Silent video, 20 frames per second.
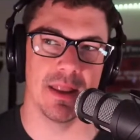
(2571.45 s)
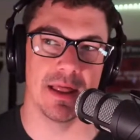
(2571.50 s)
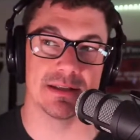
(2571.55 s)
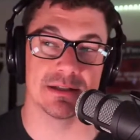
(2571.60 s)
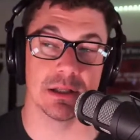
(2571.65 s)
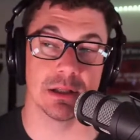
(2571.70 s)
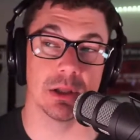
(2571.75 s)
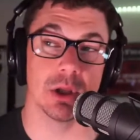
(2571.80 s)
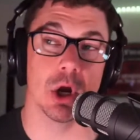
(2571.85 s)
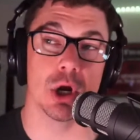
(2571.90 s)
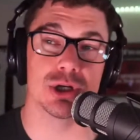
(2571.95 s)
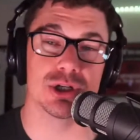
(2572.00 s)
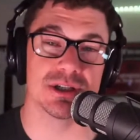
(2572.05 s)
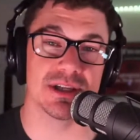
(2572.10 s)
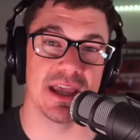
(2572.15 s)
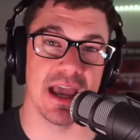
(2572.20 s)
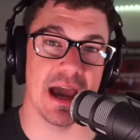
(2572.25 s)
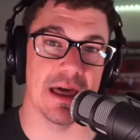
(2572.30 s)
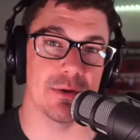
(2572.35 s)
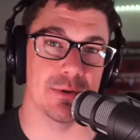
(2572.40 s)
That's the
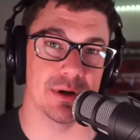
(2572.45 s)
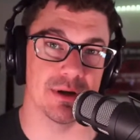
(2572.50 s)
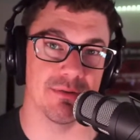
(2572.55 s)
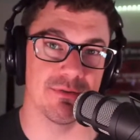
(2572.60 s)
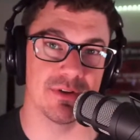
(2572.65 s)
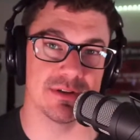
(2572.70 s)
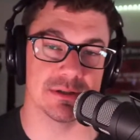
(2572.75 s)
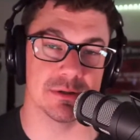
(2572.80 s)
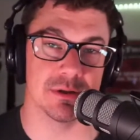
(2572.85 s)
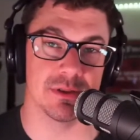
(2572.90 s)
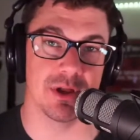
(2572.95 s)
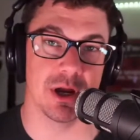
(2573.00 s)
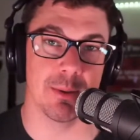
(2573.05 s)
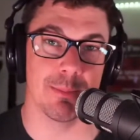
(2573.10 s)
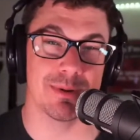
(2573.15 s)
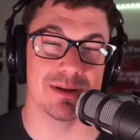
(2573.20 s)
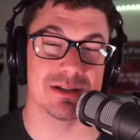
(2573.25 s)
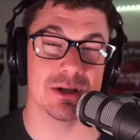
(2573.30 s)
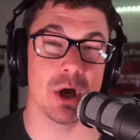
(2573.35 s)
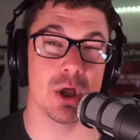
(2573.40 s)
largest gathering of physical
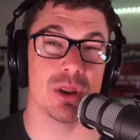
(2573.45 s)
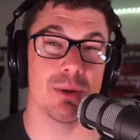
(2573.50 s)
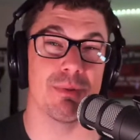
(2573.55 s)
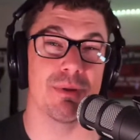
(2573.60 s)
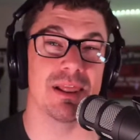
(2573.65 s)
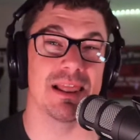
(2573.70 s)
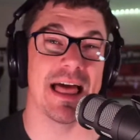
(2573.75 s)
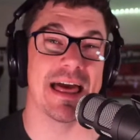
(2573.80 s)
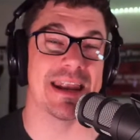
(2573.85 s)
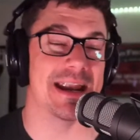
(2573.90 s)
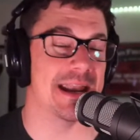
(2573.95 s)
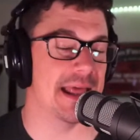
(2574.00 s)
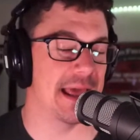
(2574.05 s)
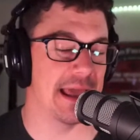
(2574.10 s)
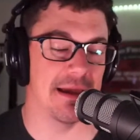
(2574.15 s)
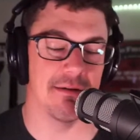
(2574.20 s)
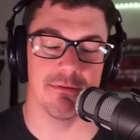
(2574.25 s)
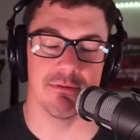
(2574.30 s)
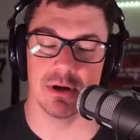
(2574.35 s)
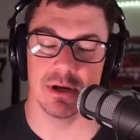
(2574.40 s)
therapists on the planet
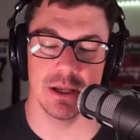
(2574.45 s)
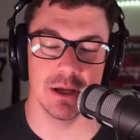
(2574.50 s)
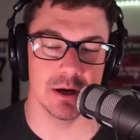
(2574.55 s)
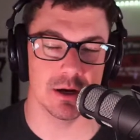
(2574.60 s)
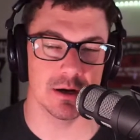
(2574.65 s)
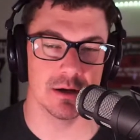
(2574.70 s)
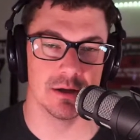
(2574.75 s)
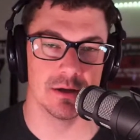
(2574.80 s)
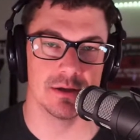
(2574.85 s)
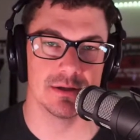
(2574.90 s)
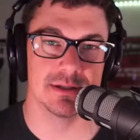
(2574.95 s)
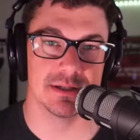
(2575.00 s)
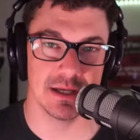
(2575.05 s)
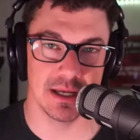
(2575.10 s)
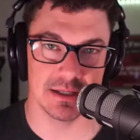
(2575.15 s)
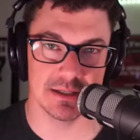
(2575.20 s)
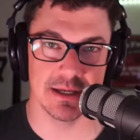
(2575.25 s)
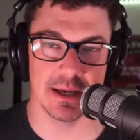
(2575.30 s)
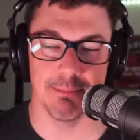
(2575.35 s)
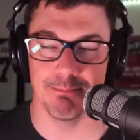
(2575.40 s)
every year,
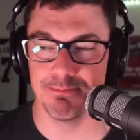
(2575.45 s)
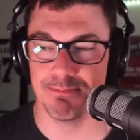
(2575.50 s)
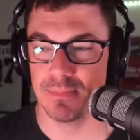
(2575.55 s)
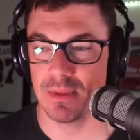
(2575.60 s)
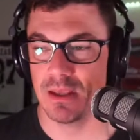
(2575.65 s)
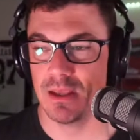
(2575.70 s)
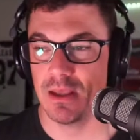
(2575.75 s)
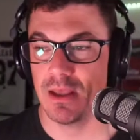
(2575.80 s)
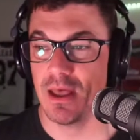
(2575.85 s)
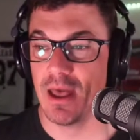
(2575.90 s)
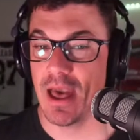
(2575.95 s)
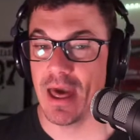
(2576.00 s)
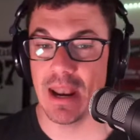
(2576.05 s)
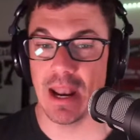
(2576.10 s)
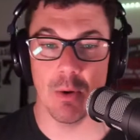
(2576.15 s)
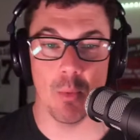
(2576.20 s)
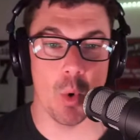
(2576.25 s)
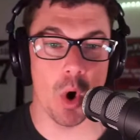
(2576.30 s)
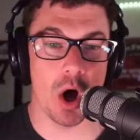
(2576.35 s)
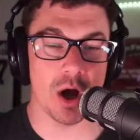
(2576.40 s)
CSM. And
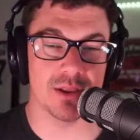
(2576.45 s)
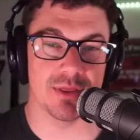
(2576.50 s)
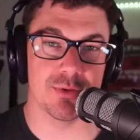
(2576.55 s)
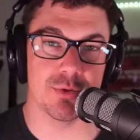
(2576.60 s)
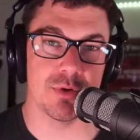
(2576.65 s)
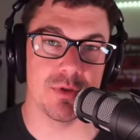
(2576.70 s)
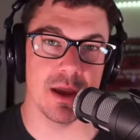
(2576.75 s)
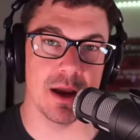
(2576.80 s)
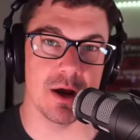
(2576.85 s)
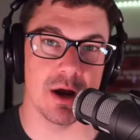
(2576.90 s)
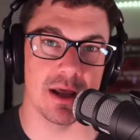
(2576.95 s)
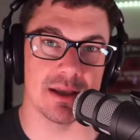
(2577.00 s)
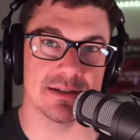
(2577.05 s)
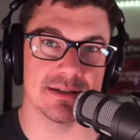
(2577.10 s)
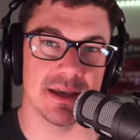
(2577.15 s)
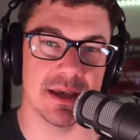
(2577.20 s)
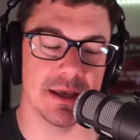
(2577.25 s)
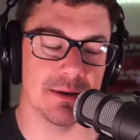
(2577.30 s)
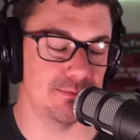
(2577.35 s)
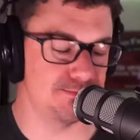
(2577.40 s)
I walked through there and I
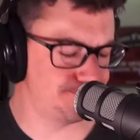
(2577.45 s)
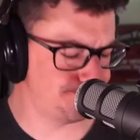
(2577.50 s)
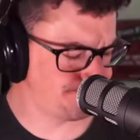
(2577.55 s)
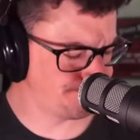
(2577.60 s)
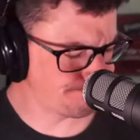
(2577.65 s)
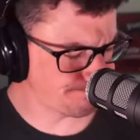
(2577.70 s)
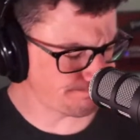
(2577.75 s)
said,